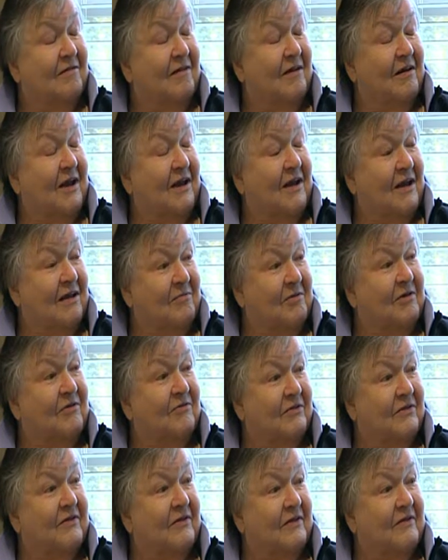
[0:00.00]
that I came
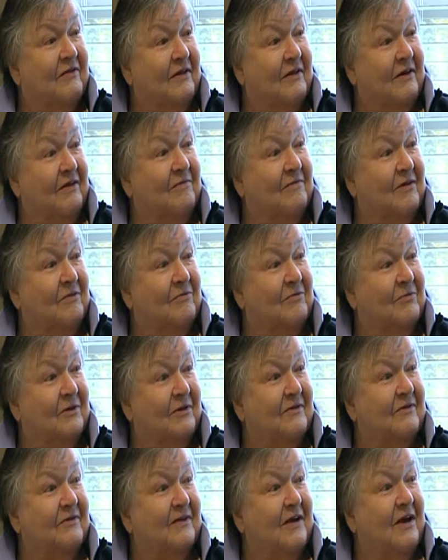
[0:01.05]
into assisted living
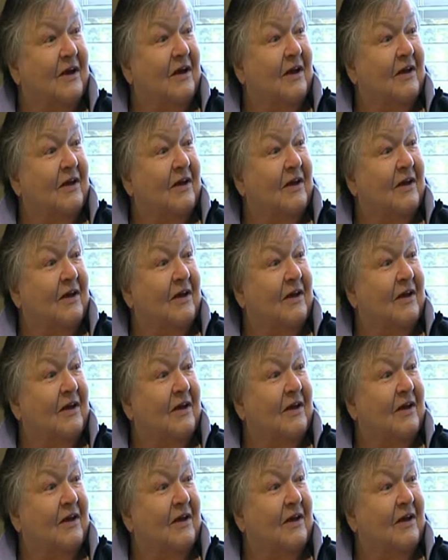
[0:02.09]
was